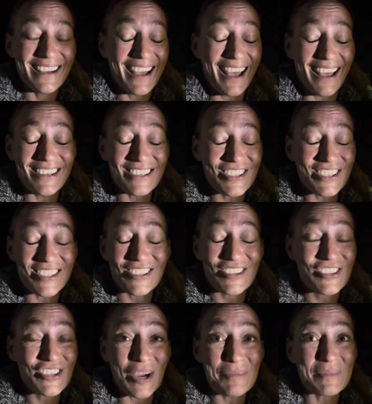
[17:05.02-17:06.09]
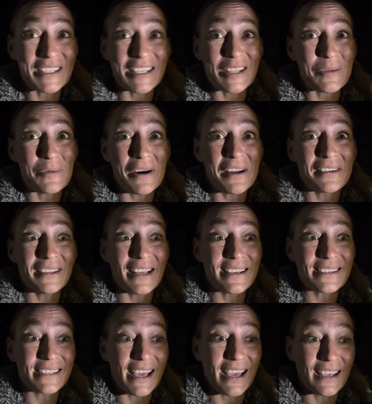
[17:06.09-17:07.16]
and just jumped into the water
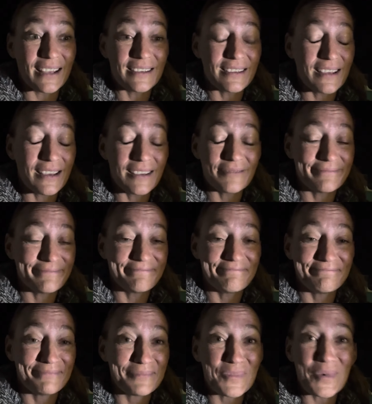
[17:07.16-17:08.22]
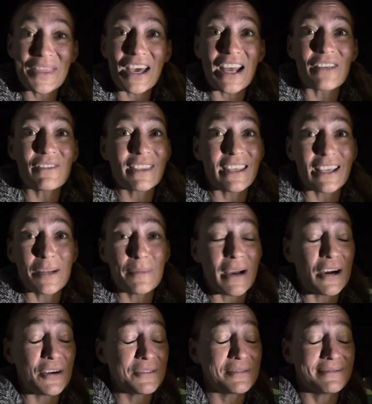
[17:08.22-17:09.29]
last night without even thinking about